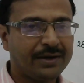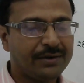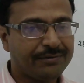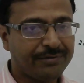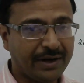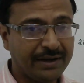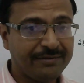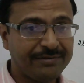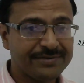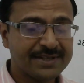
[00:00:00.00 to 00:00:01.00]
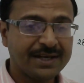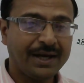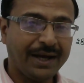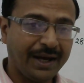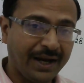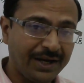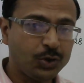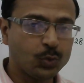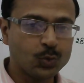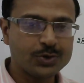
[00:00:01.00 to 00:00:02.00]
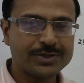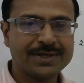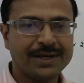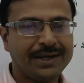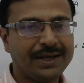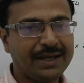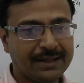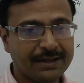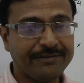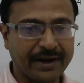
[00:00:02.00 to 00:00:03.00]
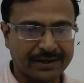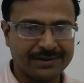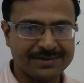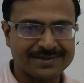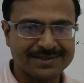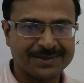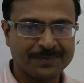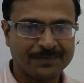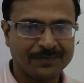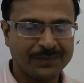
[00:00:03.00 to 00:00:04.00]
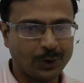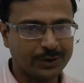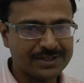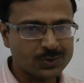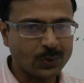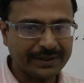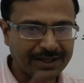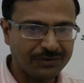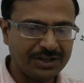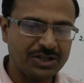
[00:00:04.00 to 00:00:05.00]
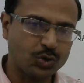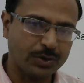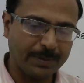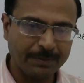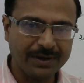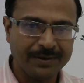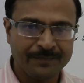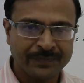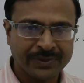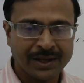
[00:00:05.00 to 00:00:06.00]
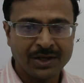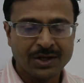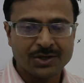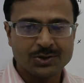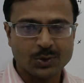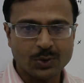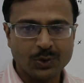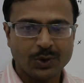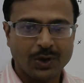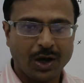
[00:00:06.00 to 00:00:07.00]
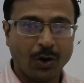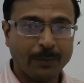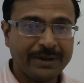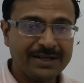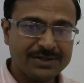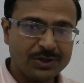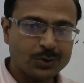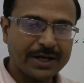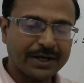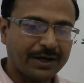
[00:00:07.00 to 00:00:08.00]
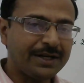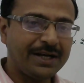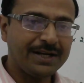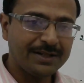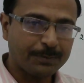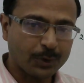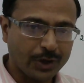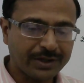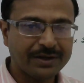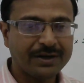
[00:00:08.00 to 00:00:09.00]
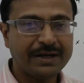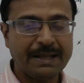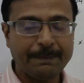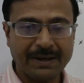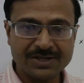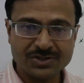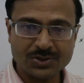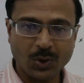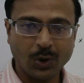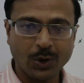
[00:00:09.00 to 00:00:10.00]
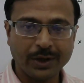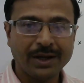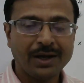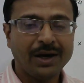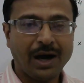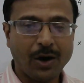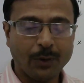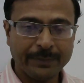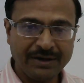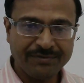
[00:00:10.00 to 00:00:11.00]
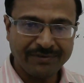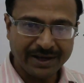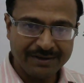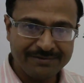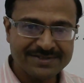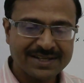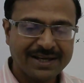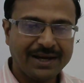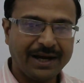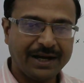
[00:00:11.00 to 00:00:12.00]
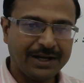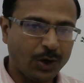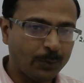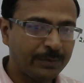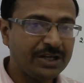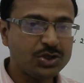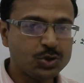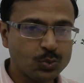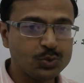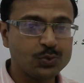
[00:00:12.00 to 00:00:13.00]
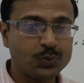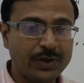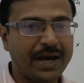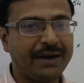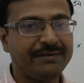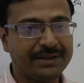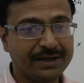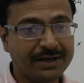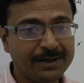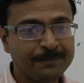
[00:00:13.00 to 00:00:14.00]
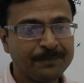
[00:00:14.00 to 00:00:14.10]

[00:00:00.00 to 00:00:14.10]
fives and twos in the factors. Now this is one thing we need to remember. So how many zeros are contained in the product depends on how many fives and how many twos we have in the